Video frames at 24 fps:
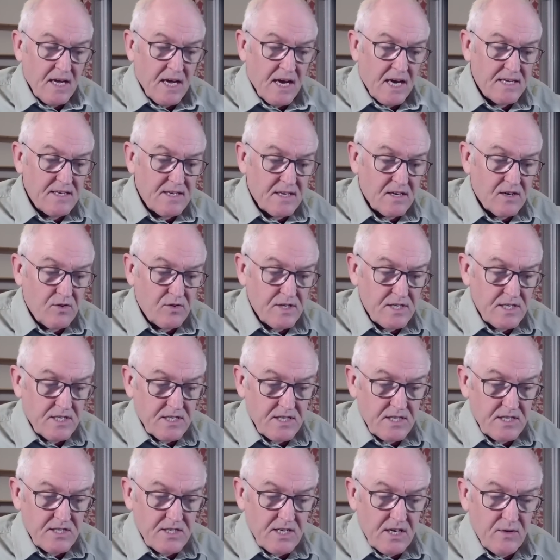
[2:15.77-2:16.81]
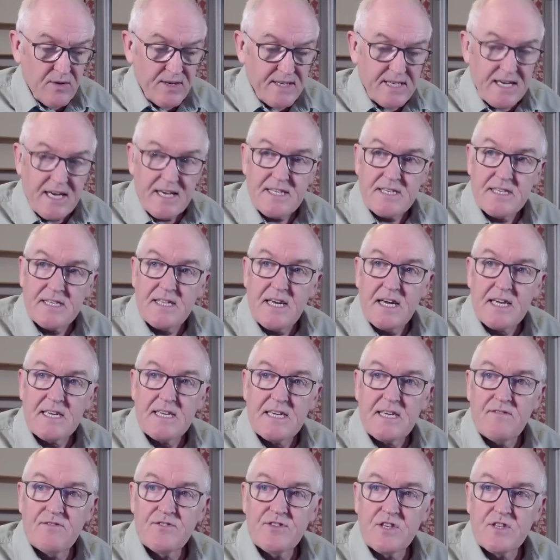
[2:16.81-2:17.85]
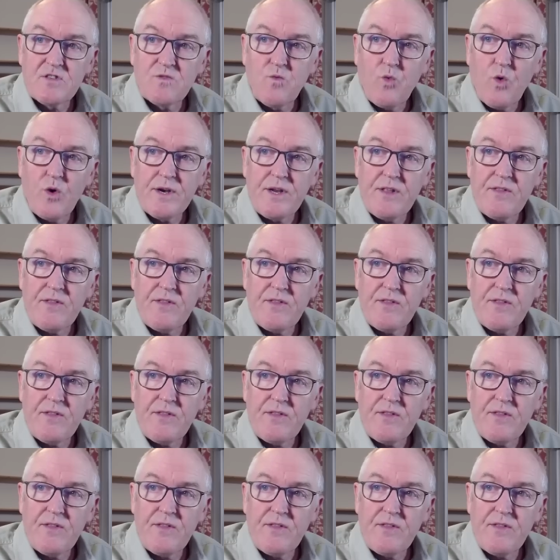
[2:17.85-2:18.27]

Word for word: And according to the ZOE data, that gives us 1